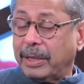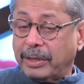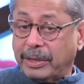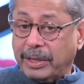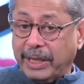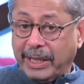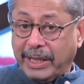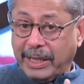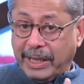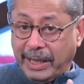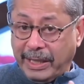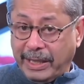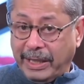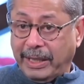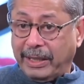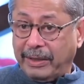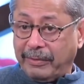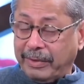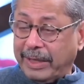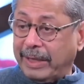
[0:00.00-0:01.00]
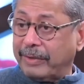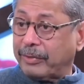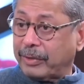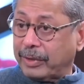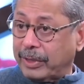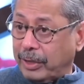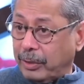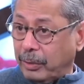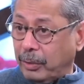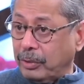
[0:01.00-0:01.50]
They can identify
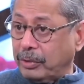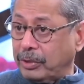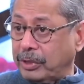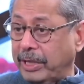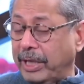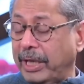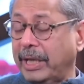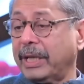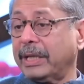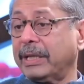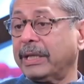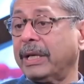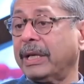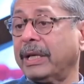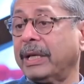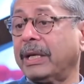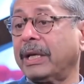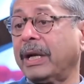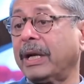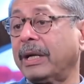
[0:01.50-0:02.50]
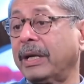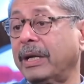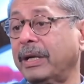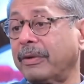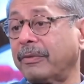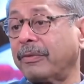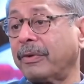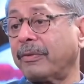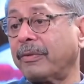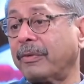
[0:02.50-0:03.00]
for their own sake and they can
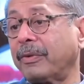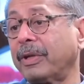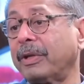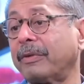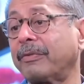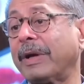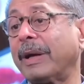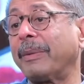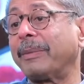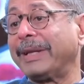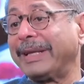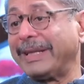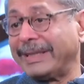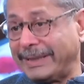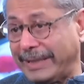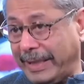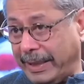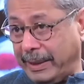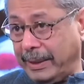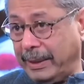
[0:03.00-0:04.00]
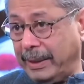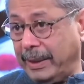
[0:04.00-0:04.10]
identify for their family's sake